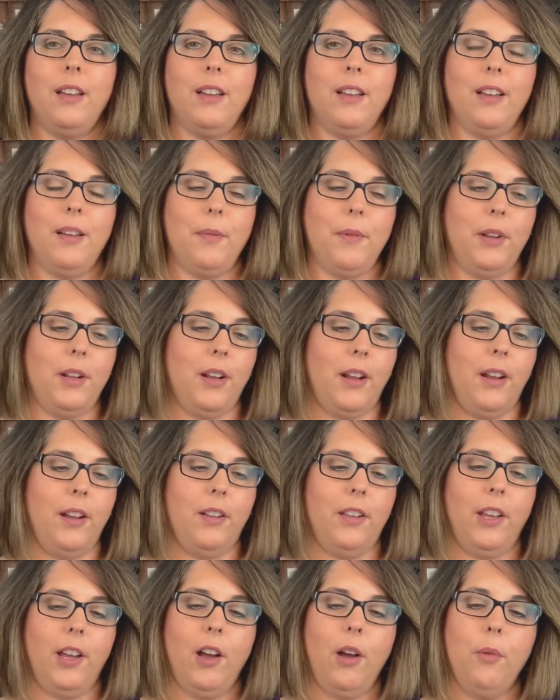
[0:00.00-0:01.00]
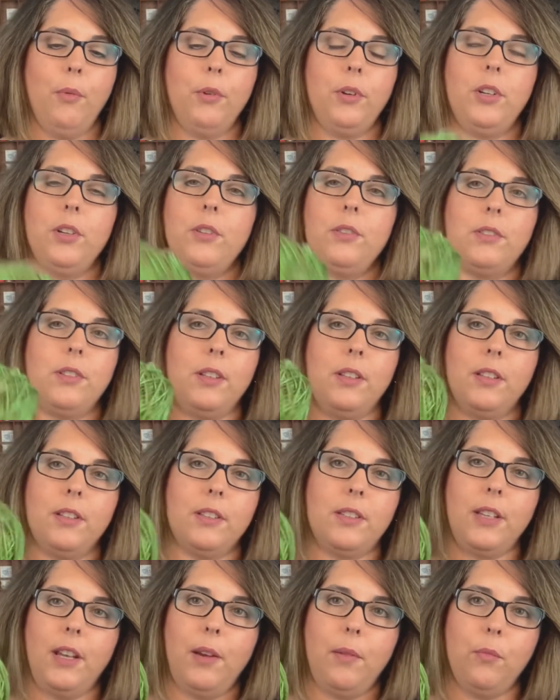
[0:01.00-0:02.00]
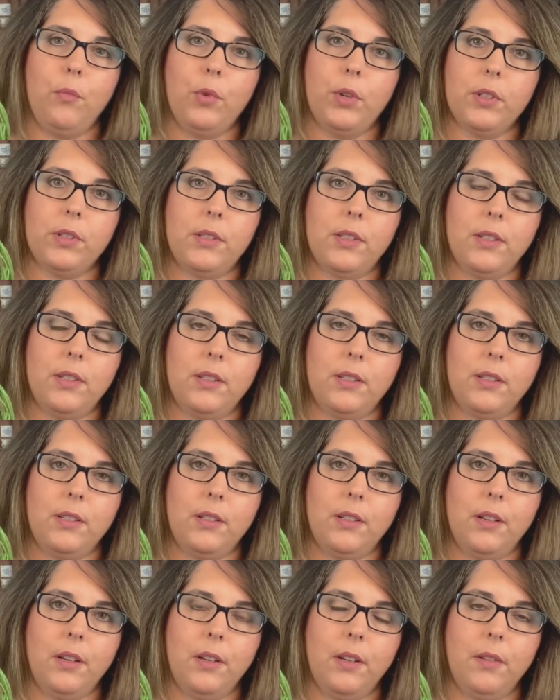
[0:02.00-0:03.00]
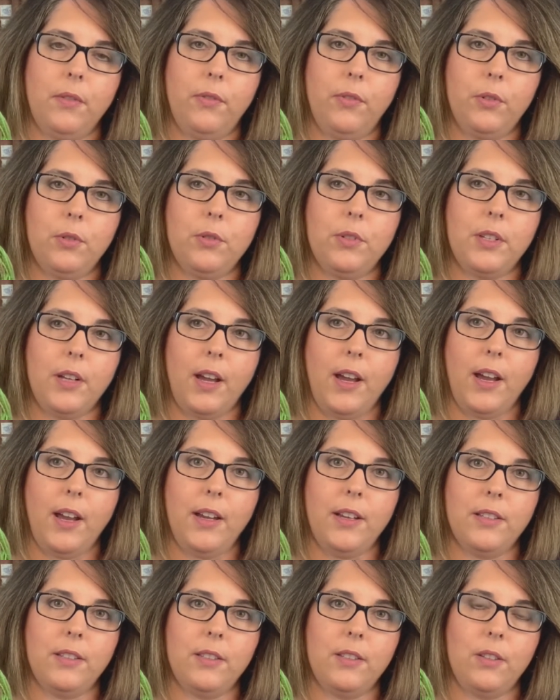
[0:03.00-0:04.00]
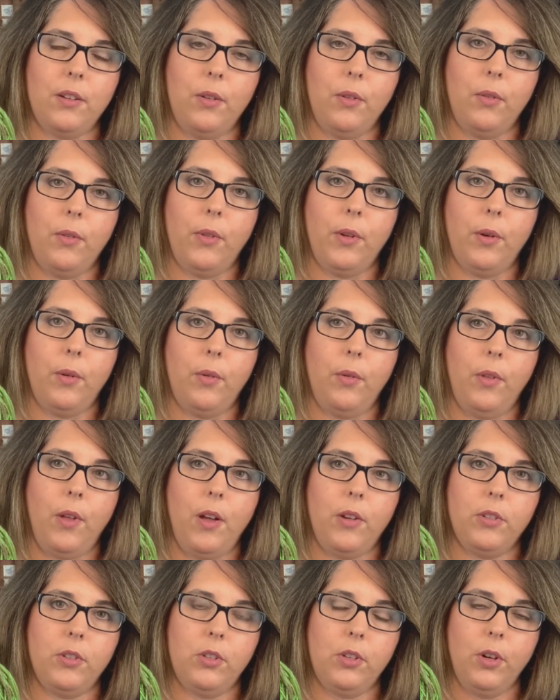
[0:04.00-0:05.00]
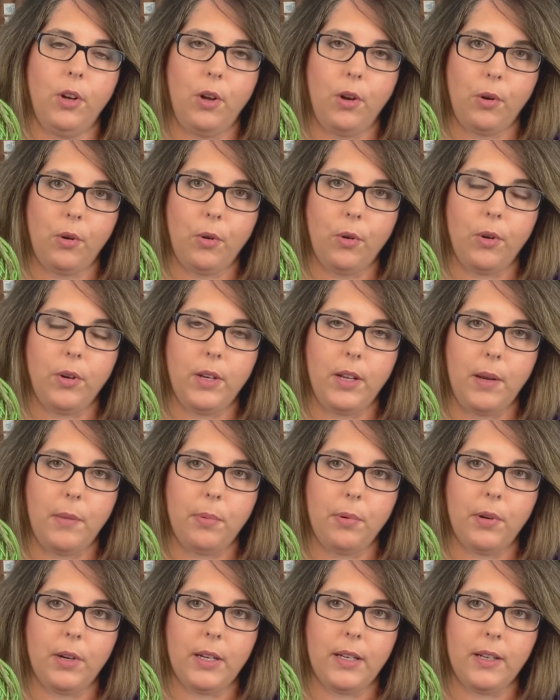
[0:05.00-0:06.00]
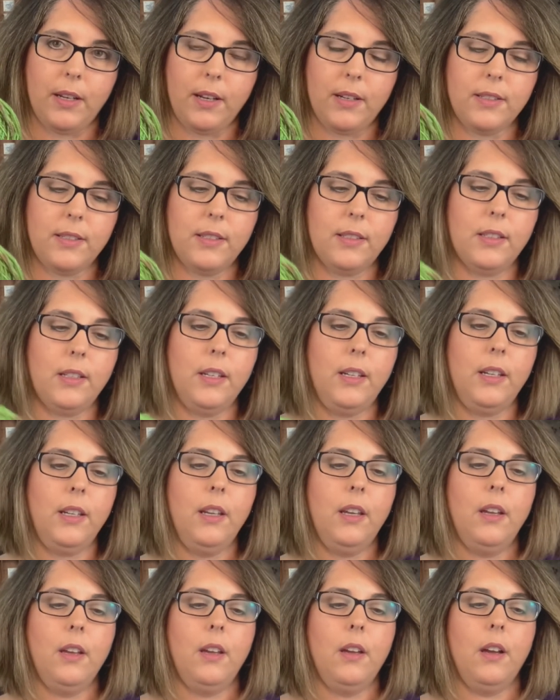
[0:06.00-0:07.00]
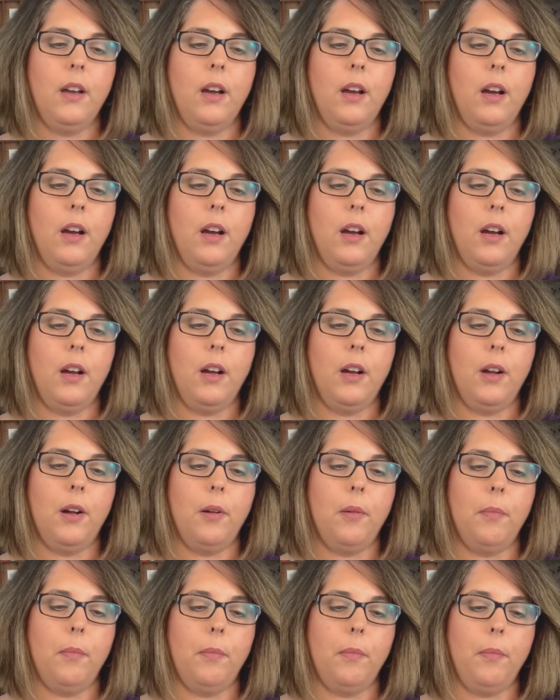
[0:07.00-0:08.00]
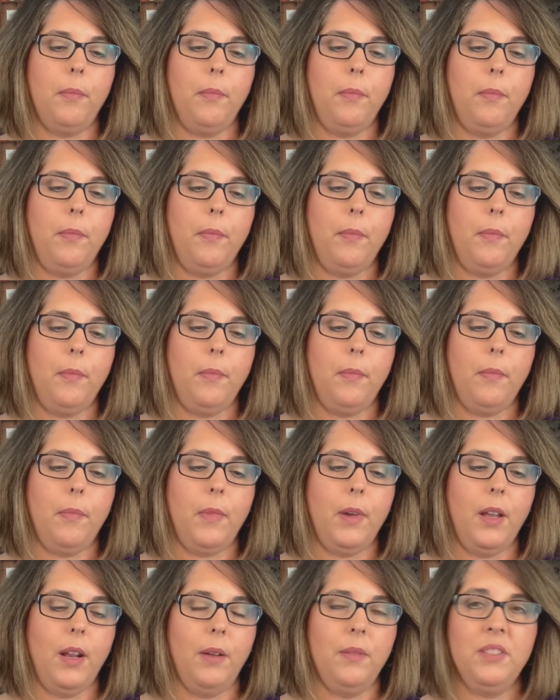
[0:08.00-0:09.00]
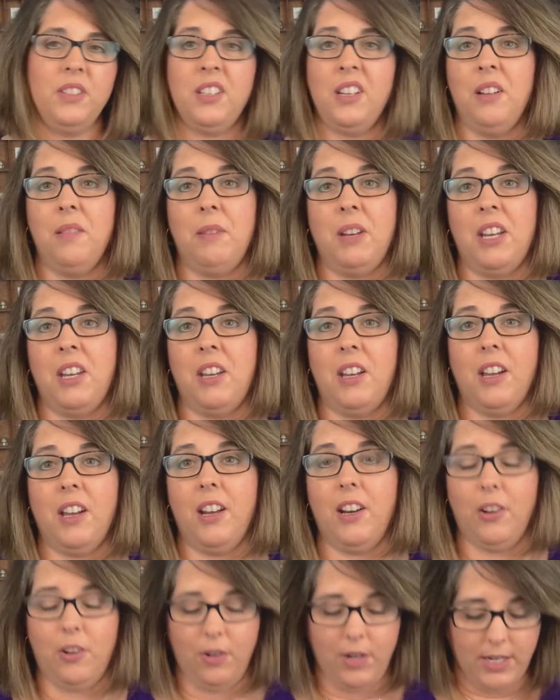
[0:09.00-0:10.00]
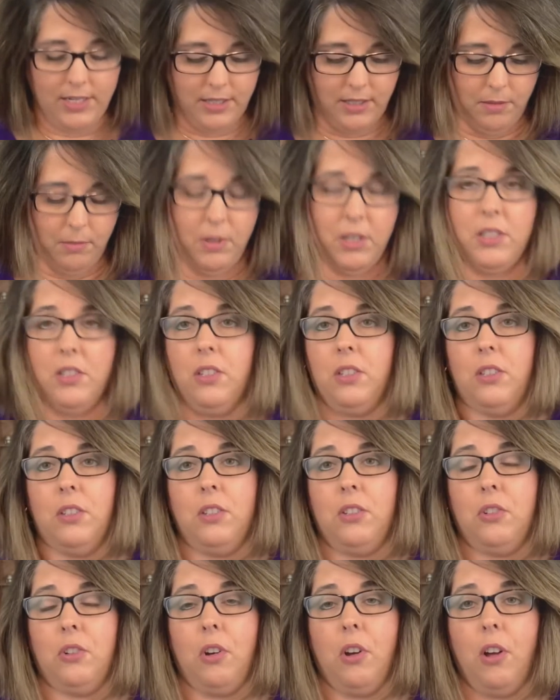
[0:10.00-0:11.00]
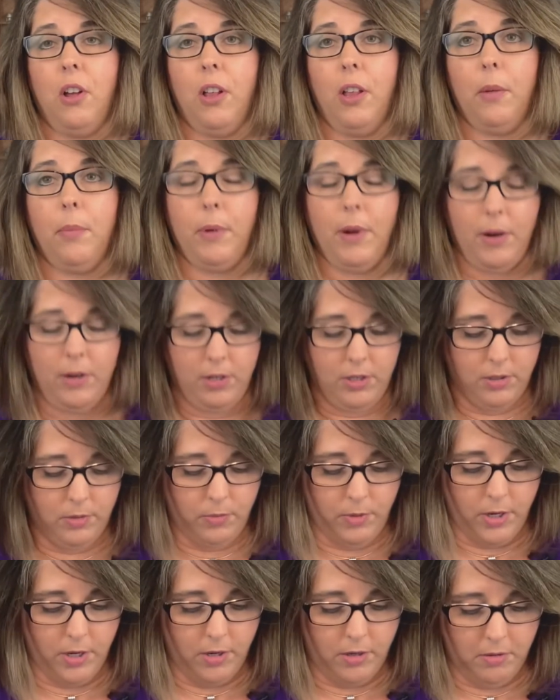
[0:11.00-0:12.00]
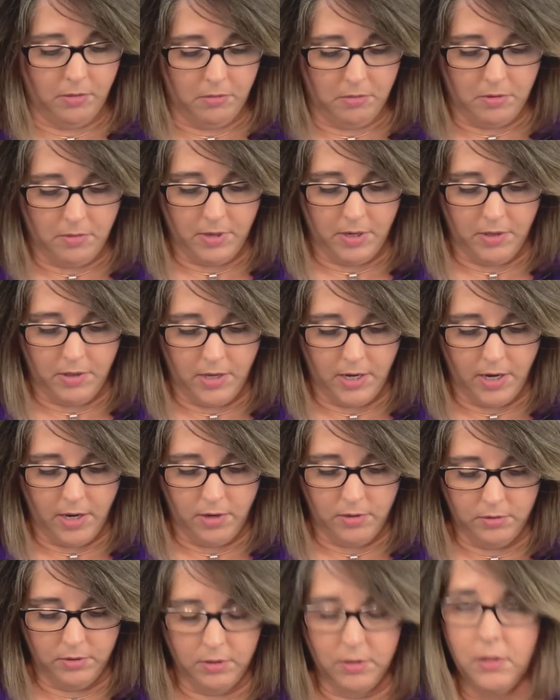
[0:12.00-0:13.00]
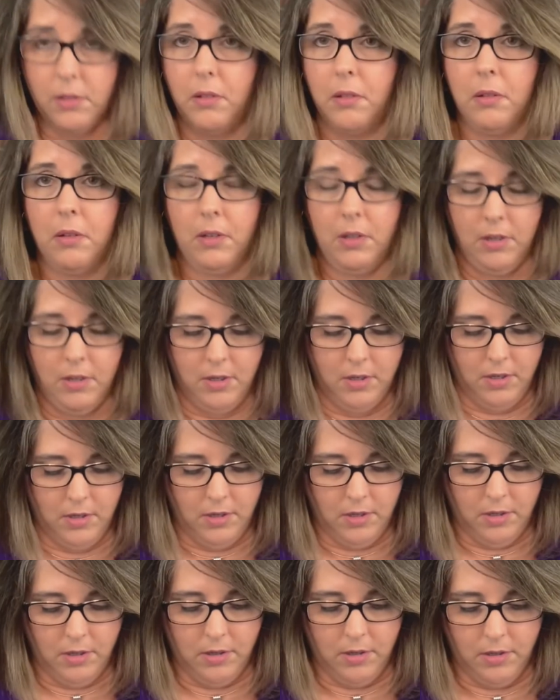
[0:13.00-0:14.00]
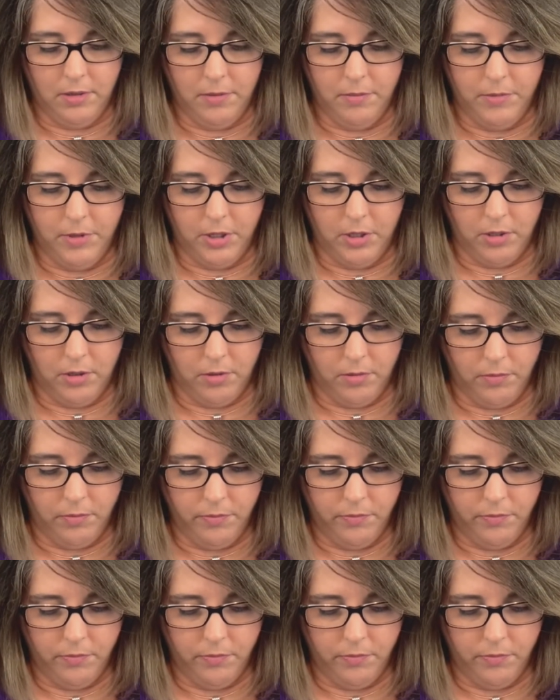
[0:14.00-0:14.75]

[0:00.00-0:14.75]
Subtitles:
I mean, they all were using the same Wilton food dyes, so should all coordinate pretty nicely. I'm just going to make it kind of crazy. I mean, it's just a shawl. I'll probably just wear it around the house, and, you know,